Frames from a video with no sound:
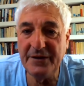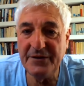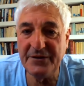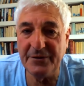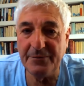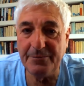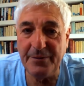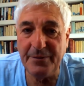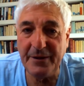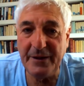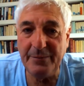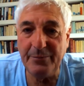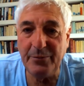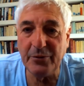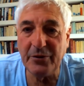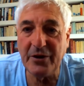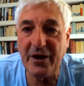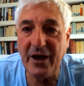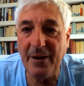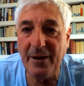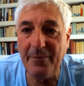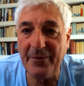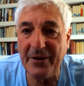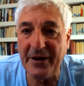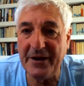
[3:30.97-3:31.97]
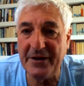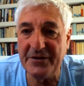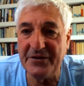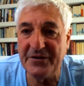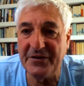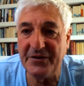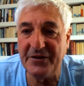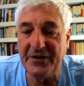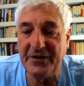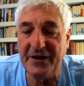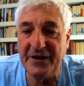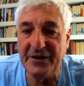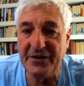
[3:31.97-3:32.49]
to people coming
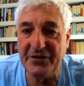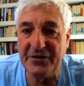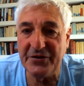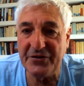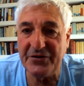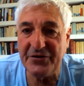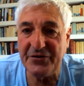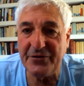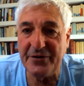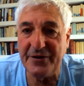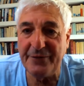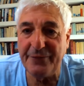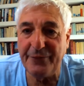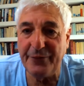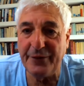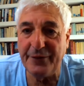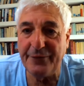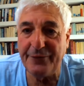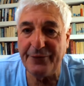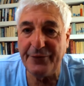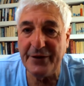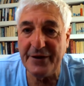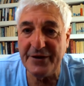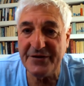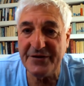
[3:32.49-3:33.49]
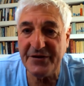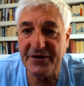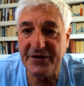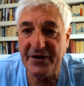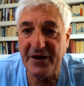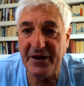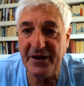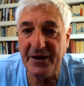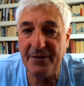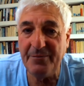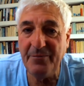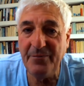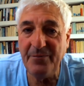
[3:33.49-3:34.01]
into the industry for the first
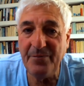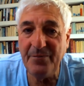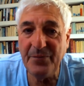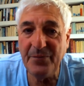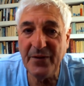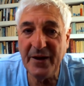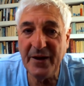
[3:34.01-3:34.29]
time,